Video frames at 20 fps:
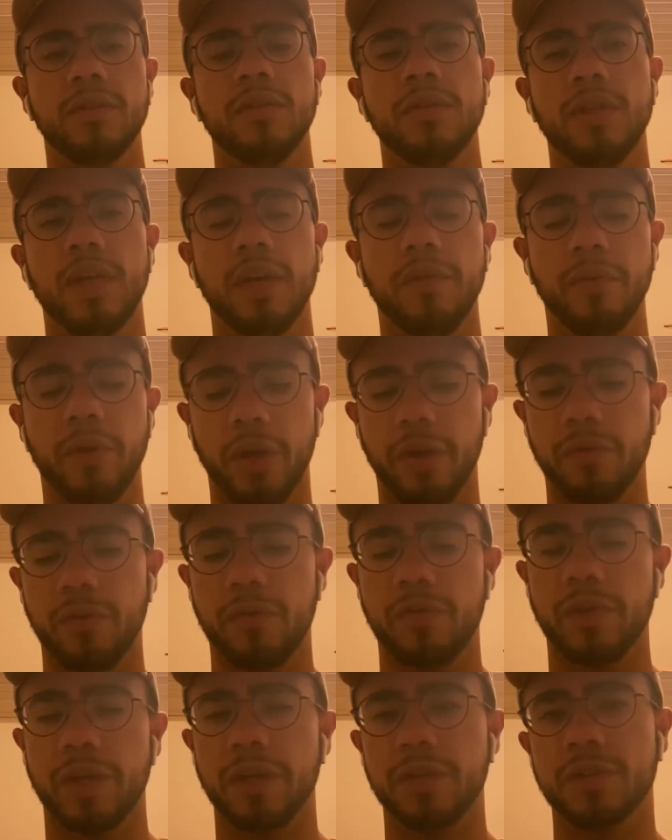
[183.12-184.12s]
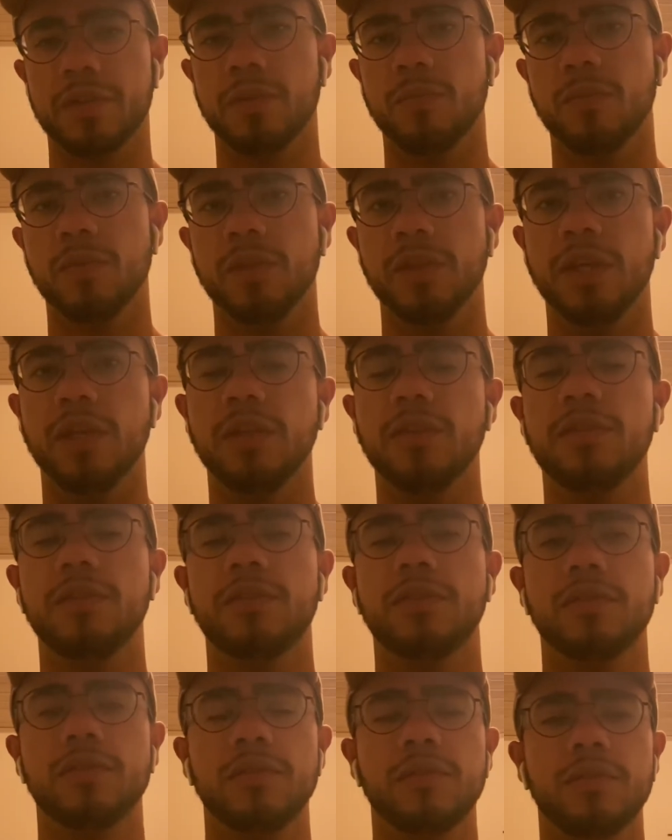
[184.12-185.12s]
Have you ever tried someone
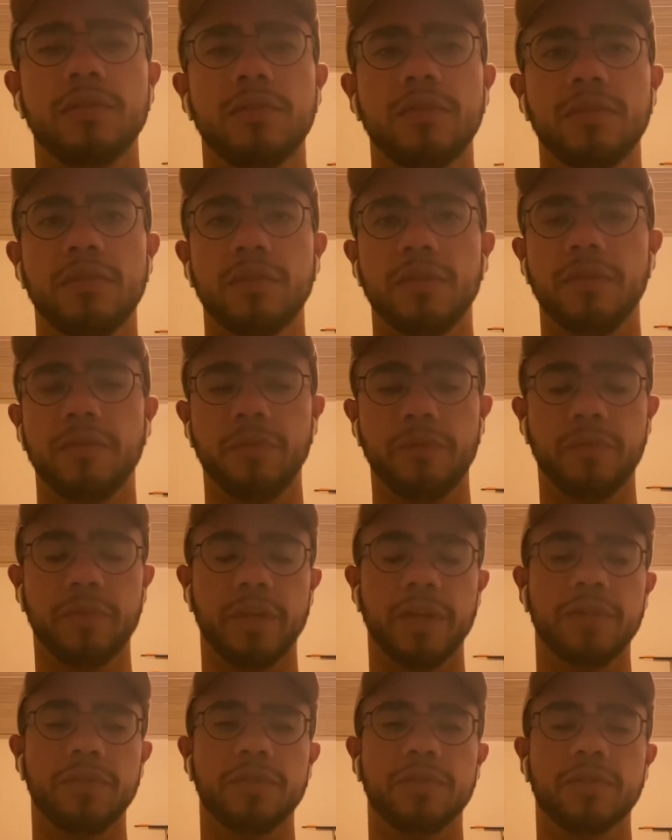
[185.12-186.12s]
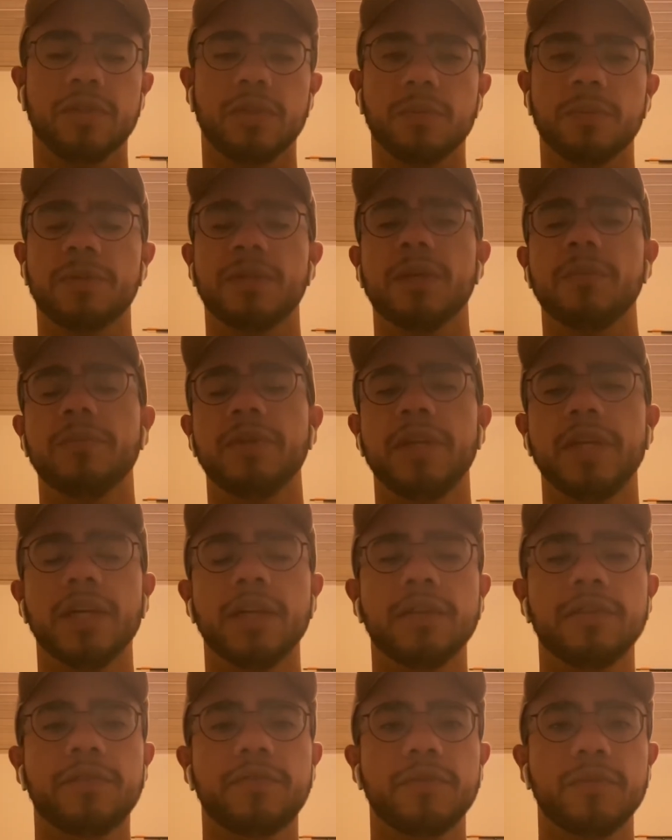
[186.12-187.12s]
else? Have you tried to stop somebody
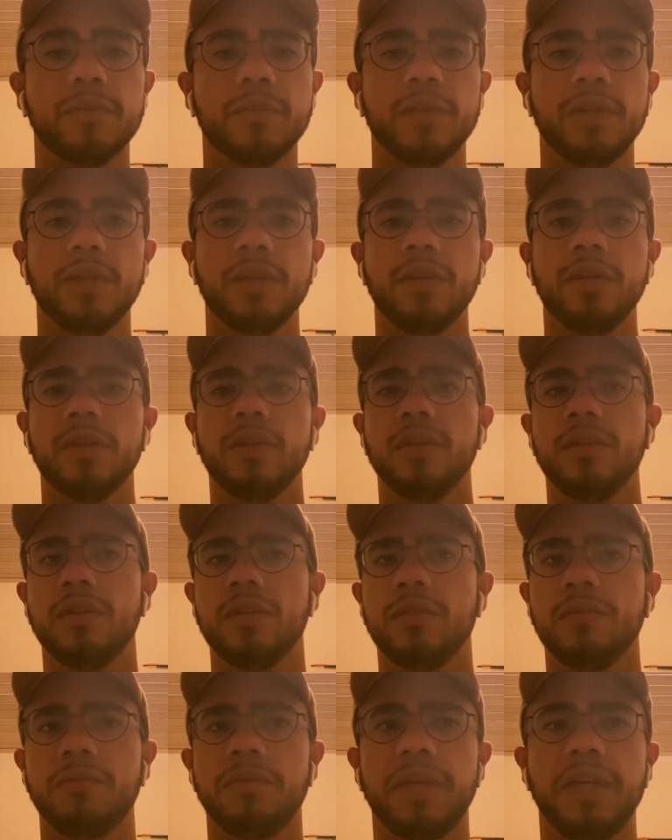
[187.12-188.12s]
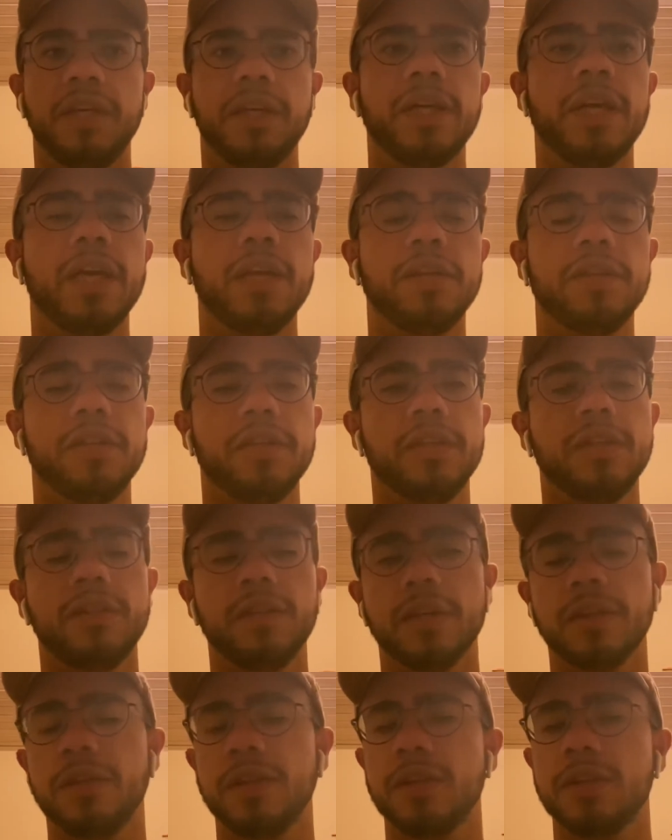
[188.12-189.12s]
else from engaging in
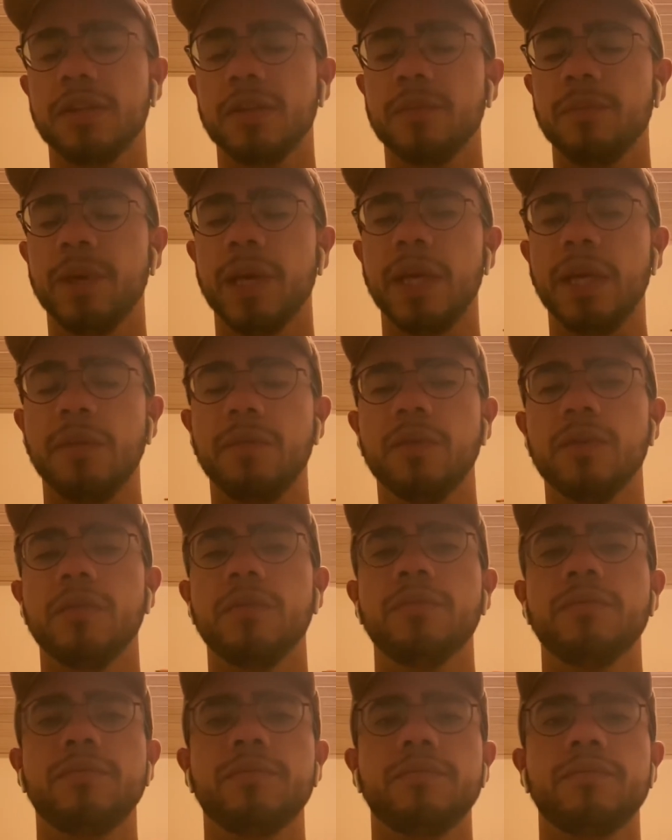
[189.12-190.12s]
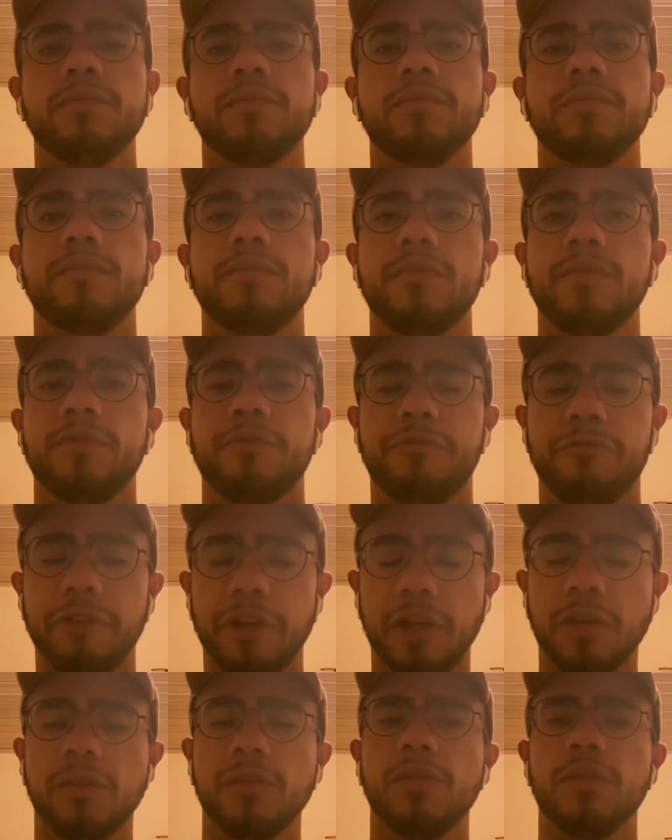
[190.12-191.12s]
addictive behavior and
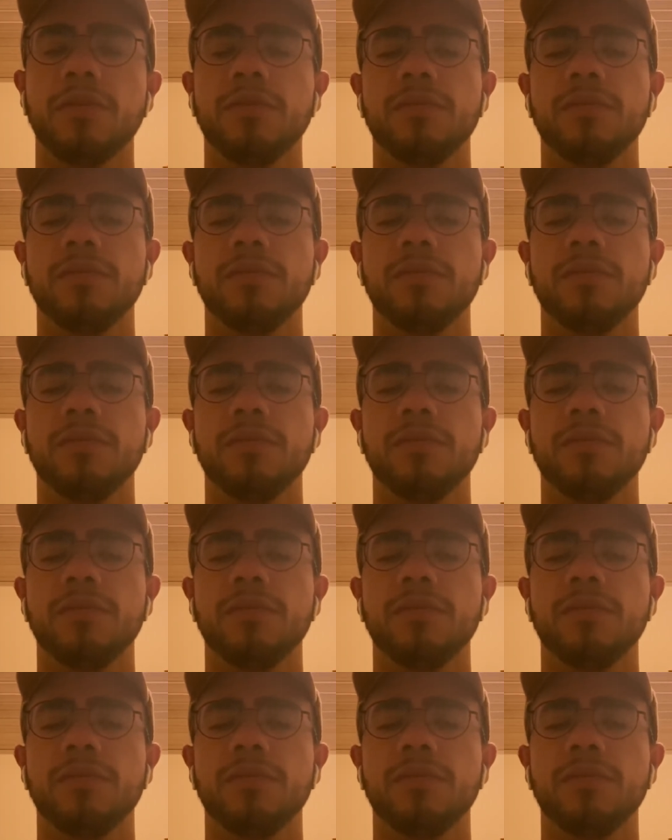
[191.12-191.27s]
failed?